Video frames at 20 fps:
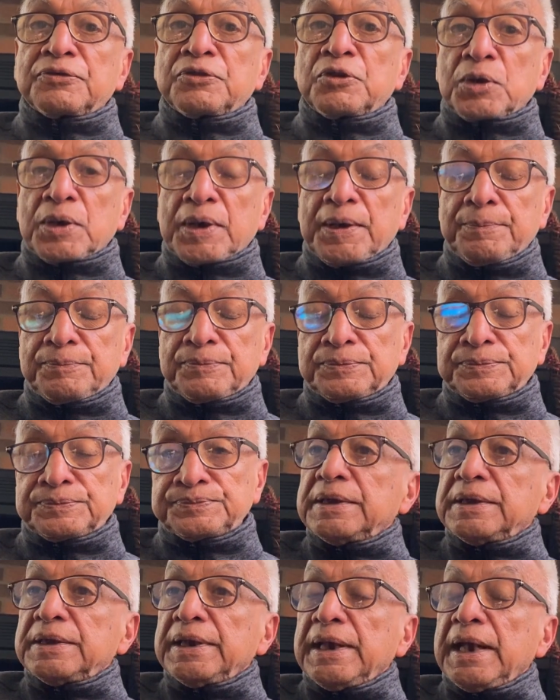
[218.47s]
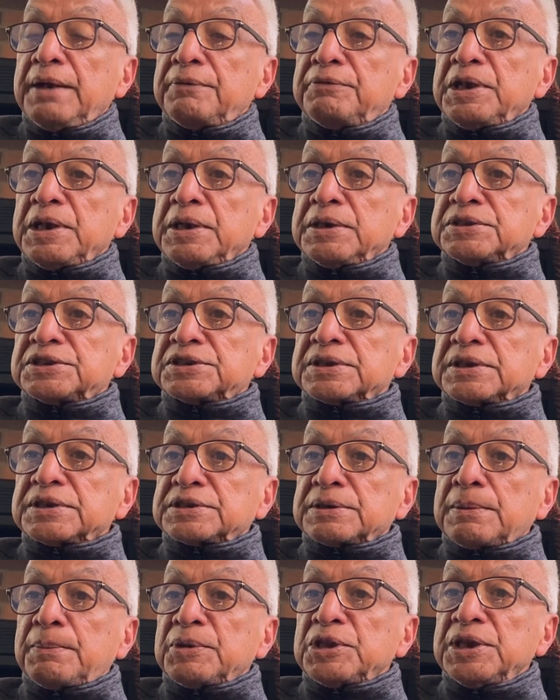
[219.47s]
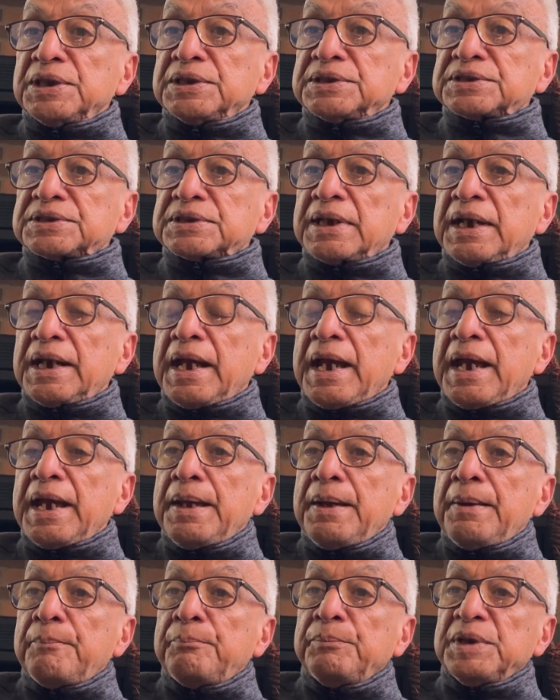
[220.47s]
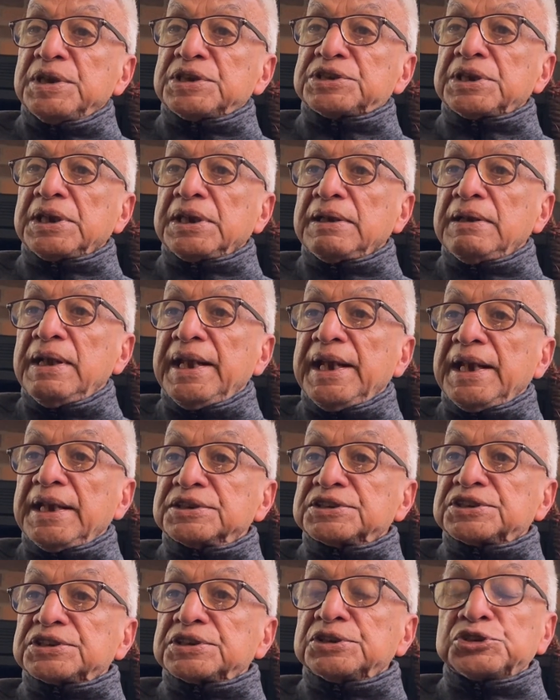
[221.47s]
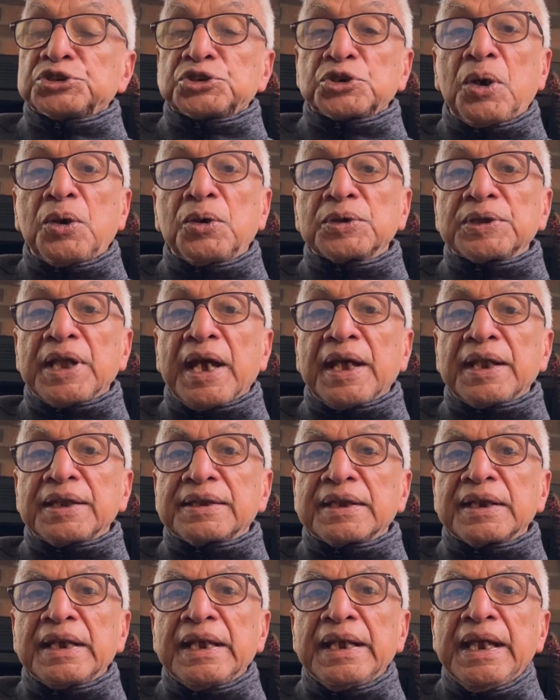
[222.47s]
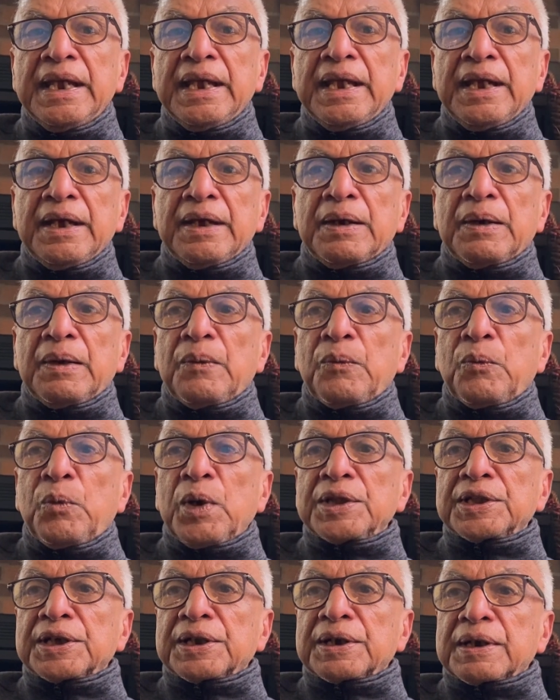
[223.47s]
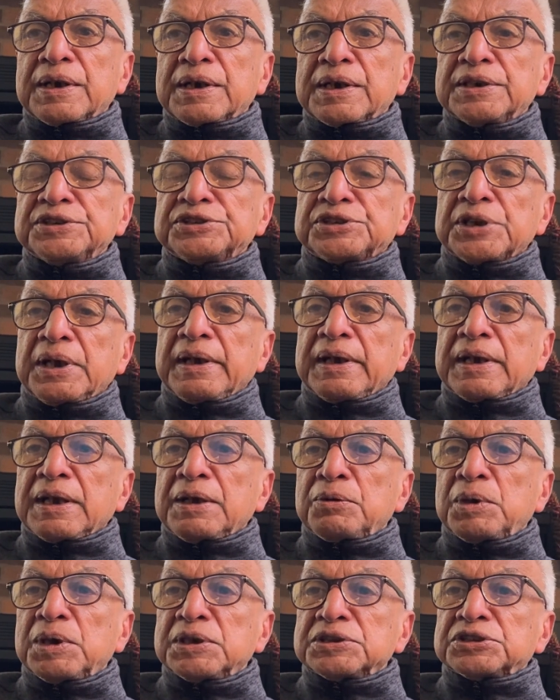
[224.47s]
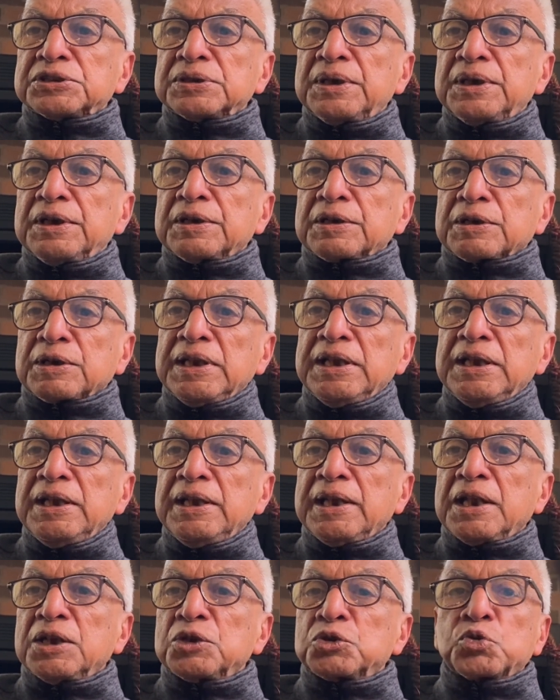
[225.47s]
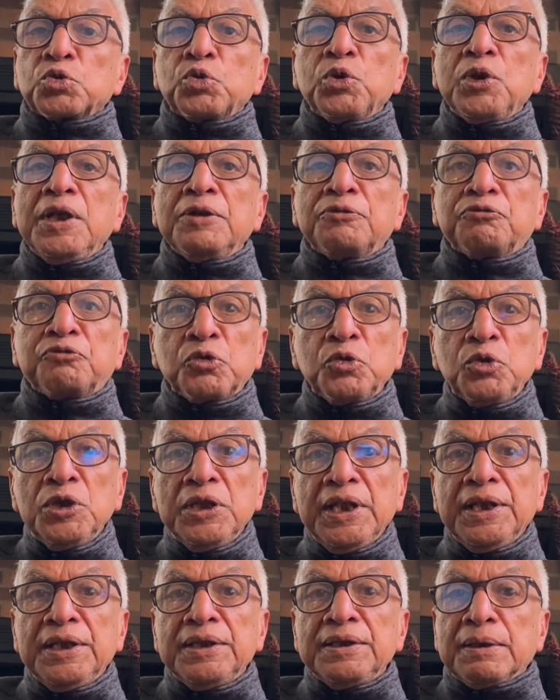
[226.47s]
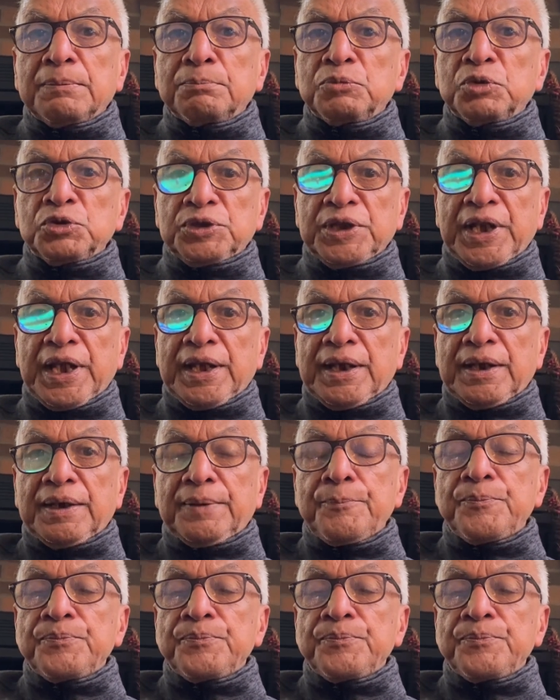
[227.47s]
for him. In the evidence, some of these missing links show that whether Shankara was really and truly fully Nambudiri.